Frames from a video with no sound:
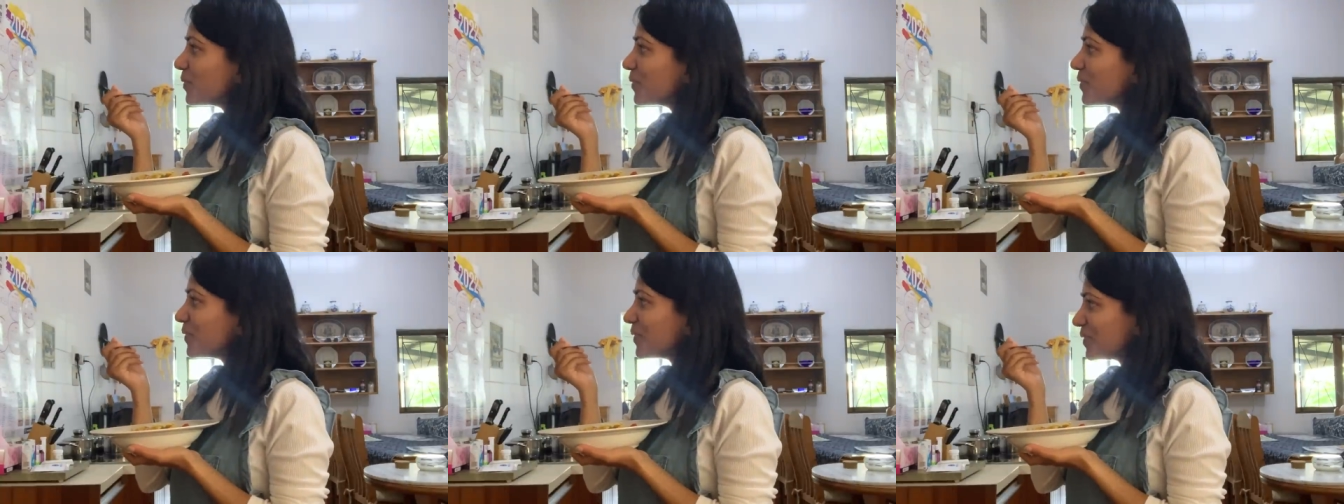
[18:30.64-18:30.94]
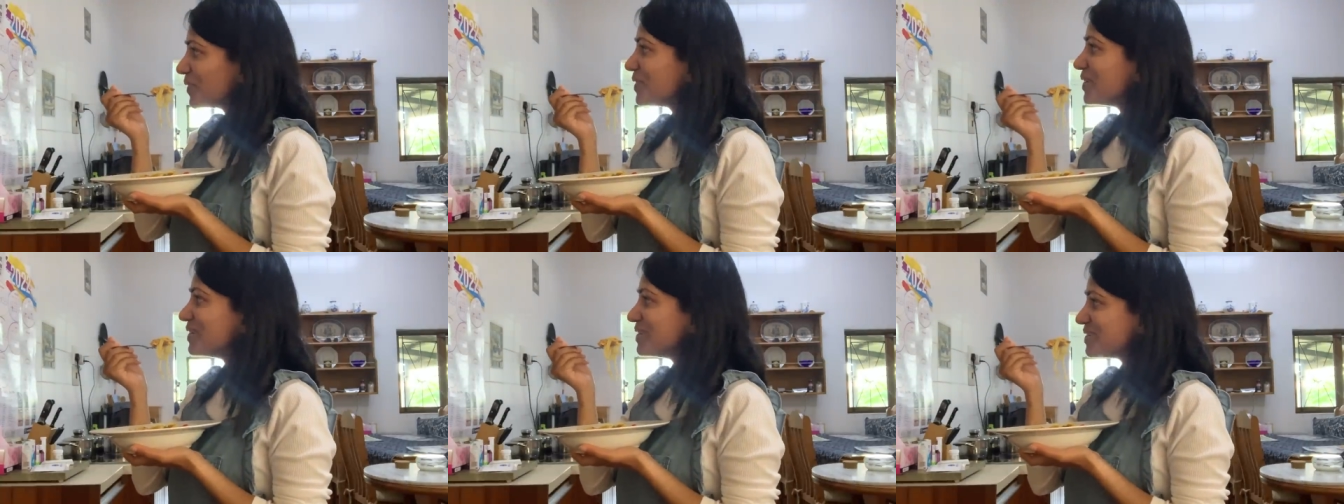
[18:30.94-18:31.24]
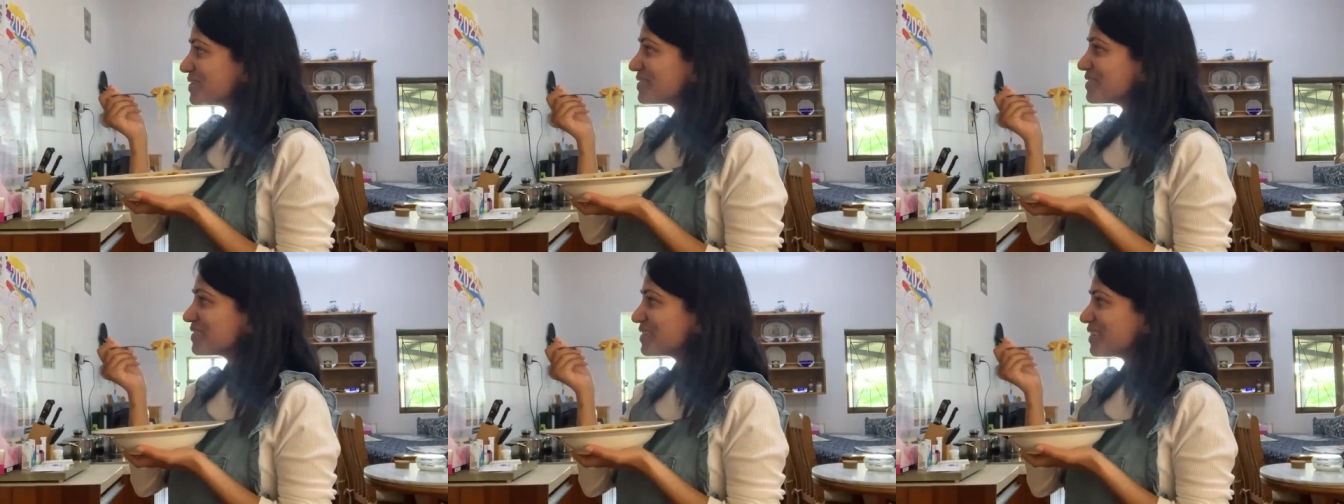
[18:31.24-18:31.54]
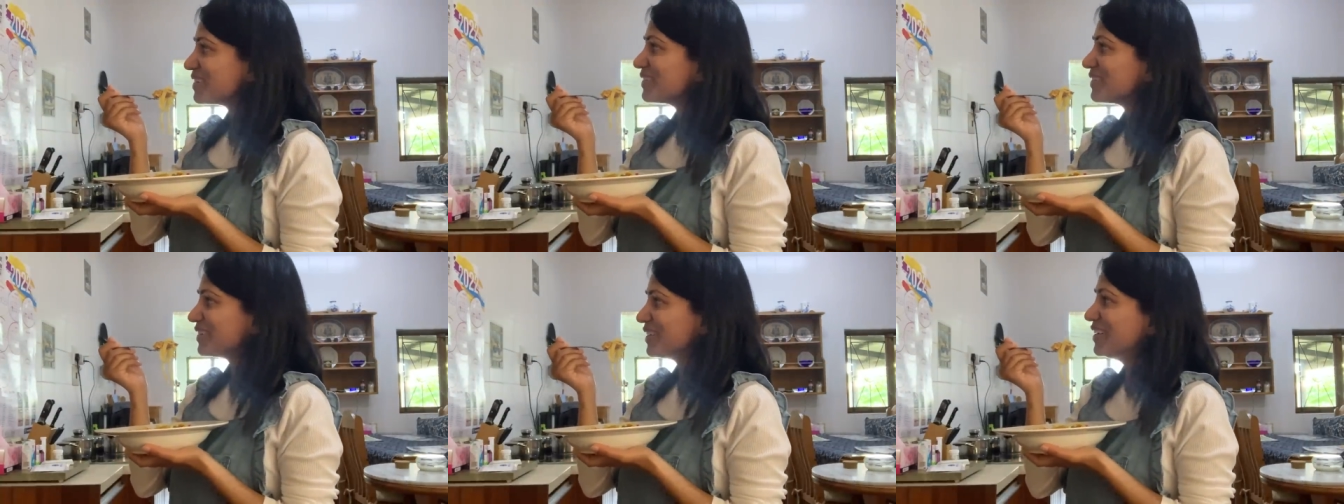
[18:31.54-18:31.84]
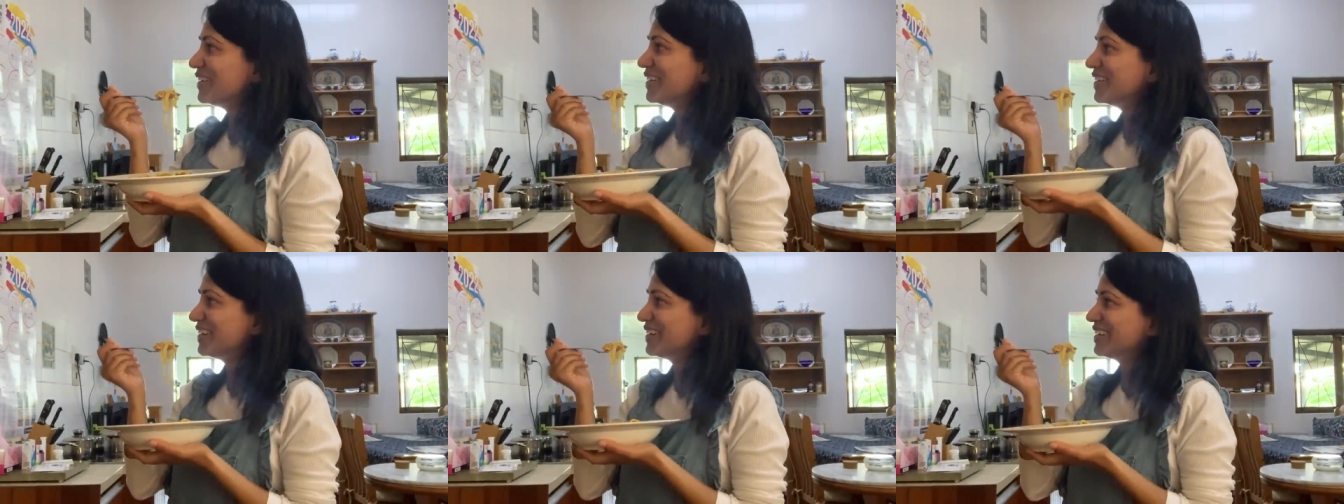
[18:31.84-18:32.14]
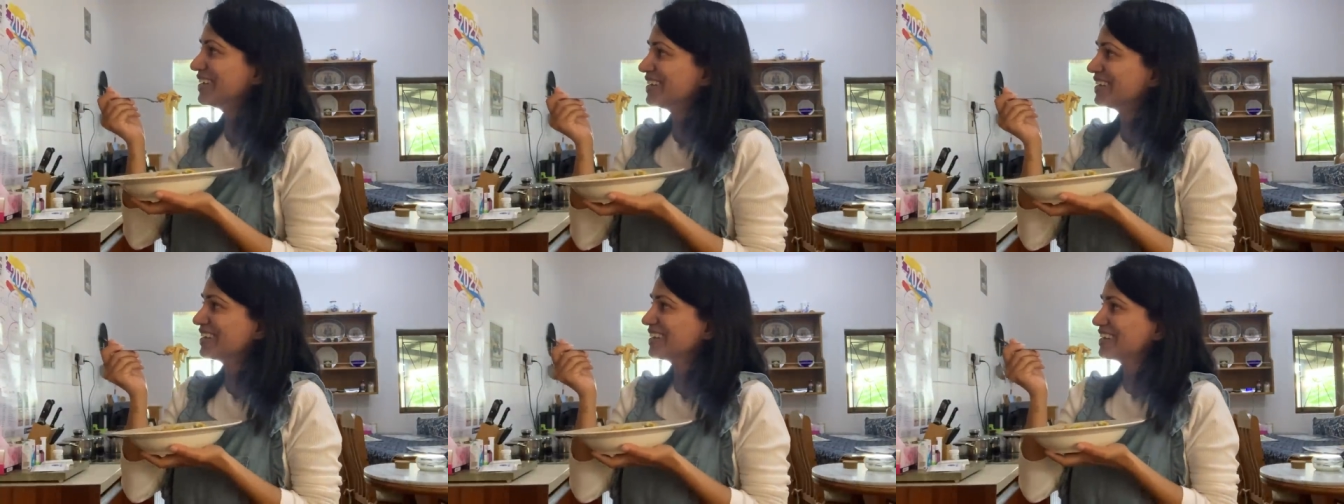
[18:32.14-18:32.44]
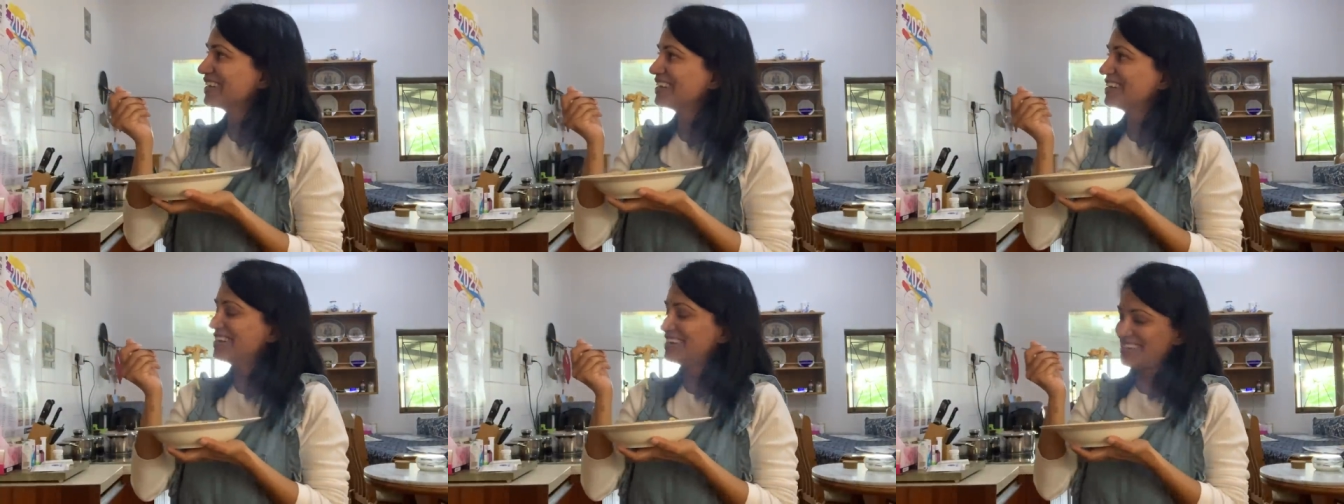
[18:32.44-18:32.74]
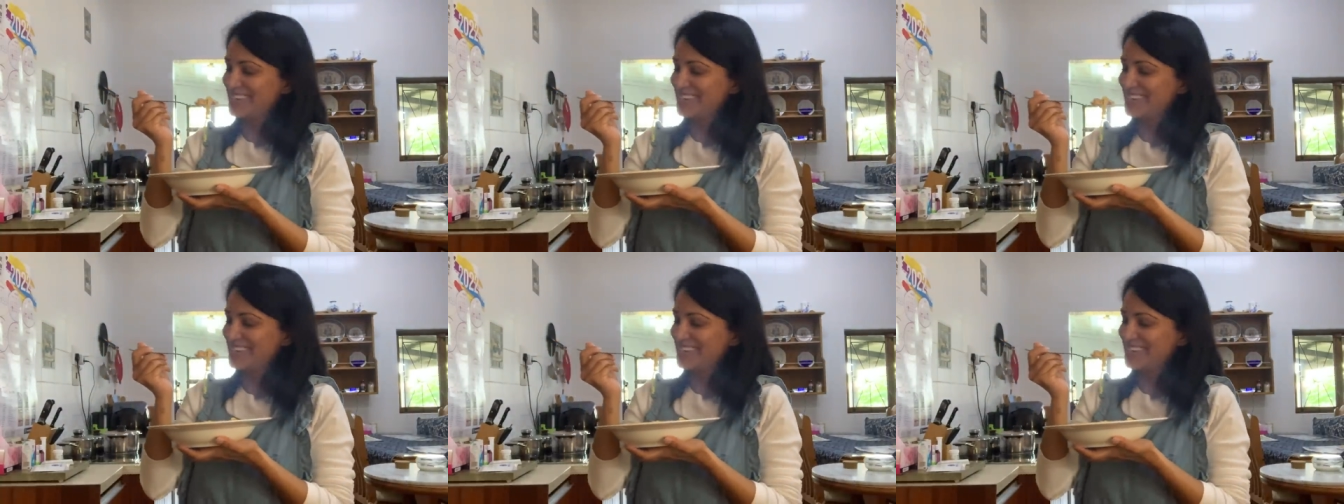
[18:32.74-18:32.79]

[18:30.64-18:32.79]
It's really good.